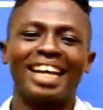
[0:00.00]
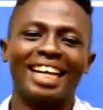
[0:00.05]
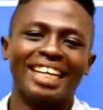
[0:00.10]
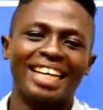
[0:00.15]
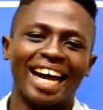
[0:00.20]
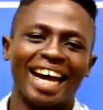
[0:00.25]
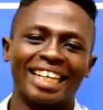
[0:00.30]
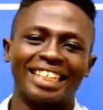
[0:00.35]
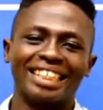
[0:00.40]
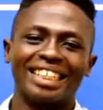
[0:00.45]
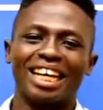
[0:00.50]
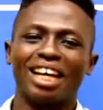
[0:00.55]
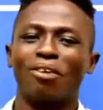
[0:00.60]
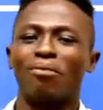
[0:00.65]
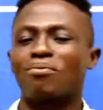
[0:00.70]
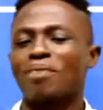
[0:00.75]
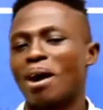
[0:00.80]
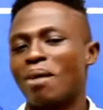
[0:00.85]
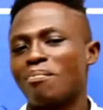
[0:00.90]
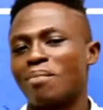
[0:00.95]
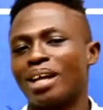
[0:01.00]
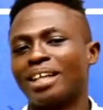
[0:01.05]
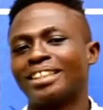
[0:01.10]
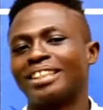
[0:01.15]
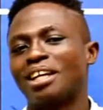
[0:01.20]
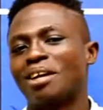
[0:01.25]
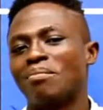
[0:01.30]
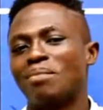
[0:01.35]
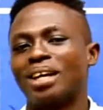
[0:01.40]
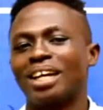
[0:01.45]
na de e fa mbe se
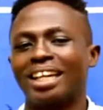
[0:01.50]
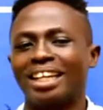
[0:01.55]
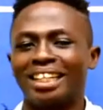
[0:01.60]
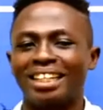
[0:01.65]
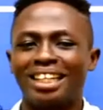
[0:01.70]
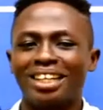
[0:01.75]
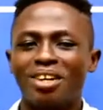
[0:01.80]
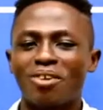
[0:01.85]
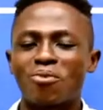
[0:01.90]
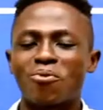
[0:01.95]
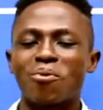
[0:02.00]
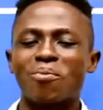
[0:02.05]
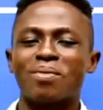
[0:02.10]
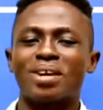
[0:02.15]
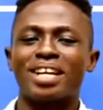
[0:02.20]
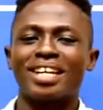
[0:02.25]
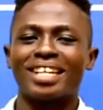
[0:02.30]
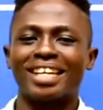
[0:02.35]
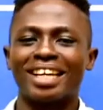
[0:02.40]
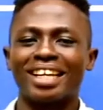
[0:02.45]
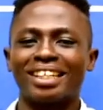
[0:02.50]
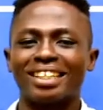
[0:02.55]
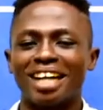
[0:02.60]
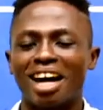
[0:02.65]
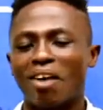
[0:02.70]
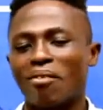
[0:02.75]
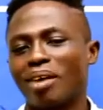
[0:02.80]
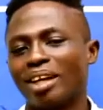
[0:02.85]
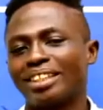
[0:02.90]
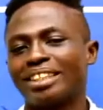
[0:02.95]
be comedian
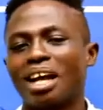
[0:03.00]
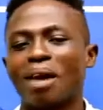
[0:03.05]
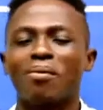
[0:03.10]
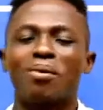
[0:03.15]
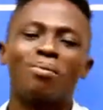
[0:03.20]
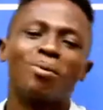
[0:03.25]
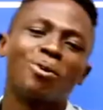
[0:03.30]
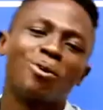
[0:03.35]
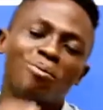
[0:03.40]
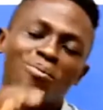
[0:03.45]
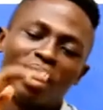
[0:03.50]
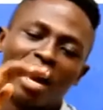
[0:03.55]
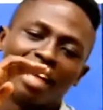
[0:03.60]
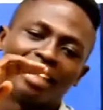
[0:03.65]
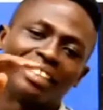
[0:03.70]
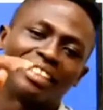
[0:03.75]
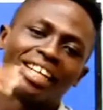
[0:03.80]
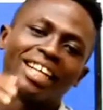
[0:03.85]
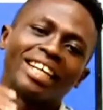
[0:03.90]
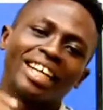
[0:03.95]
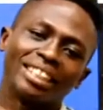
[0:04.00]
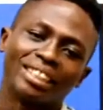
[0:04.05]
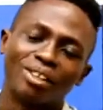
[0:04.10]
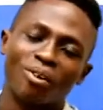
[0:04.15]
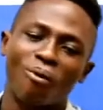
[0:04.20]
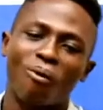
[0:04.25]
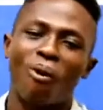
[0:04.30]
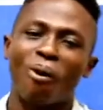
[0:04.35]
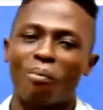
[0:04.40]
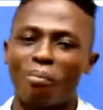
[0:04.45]
avatar be obi anche ye kese
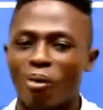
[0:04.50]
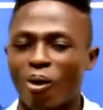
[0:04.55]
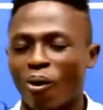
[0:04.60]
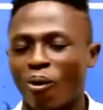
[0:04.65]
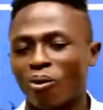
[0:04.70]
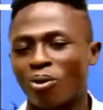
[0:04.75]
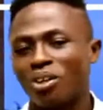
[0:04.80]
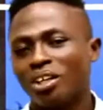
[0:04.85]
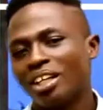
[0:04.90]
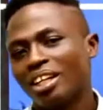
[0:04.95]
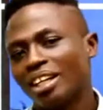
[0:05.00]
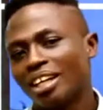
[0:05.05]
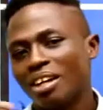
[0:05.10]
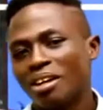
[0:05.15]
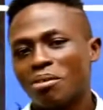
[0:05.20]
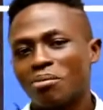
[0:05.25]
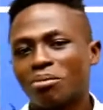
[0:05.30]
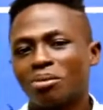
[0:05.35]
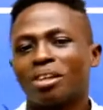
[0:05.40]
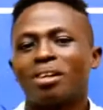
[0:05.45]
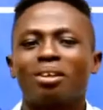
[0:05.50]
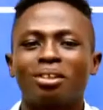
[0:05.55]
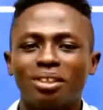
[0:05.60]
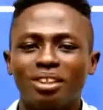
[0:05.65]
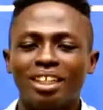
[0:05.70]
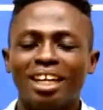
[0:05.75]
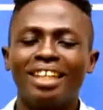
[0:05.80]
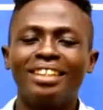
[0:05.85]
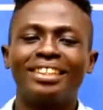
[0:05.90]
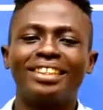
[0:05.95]
nkomo
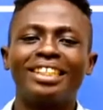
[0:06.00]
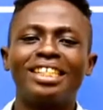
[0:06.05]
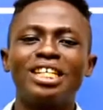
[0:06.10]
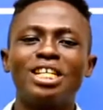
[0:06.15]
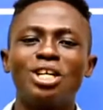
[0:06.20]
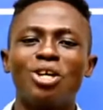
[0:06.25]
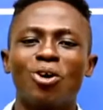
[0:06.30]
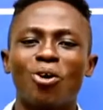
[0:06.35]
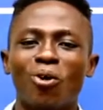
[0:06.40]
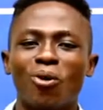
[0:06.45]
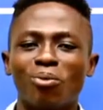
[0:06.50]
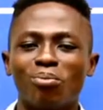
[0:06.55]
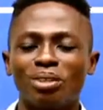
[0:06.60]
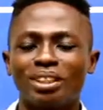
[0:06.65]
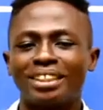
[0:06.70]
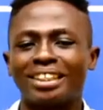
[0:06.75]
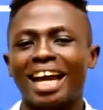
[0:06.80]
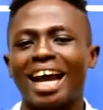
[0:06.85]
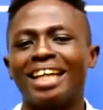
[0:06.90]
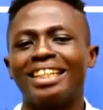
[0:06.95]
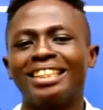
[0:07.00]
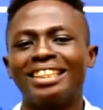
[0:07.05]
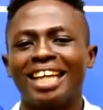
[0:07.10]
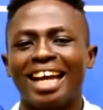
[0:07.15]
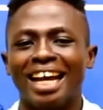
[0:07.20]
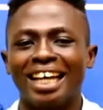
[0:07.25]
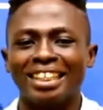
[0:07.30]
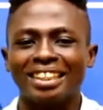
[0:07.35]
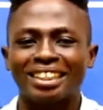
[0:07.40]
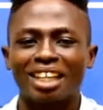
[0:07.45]
yesi o Mr.
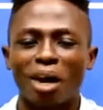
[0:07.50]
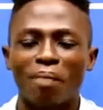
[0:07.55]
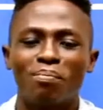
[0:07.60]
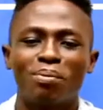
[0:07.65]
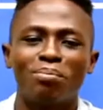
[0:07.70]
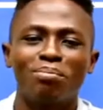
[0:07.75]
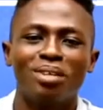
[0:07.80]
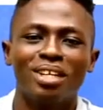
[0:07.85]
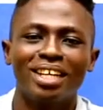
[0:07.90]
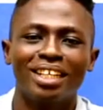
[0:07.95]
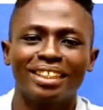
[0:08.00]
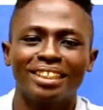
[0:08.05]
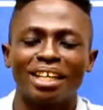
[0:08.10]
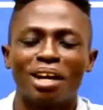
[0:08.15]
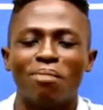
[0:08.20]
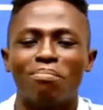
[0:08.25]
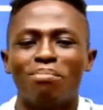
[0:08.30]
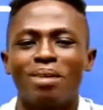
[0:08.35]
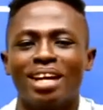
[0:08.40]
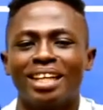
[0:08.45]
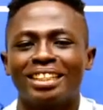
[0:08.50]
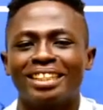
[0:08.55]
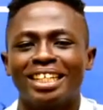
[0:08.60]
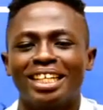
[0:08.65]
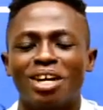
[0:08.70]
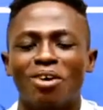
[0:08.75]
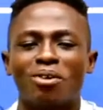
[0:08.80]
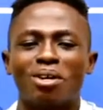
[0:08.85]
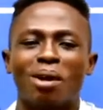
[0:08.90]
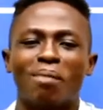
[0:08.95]
Ideas happy belated birthday e
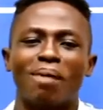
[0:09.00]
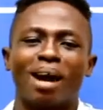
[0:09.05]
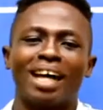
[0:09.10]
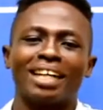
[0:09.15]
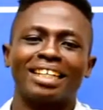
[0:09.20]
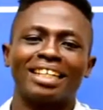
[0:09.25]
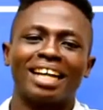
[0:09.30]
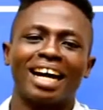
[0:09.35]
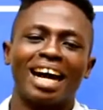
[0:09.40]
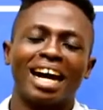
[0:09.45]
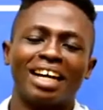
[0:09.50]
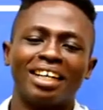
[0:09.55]
wuda madena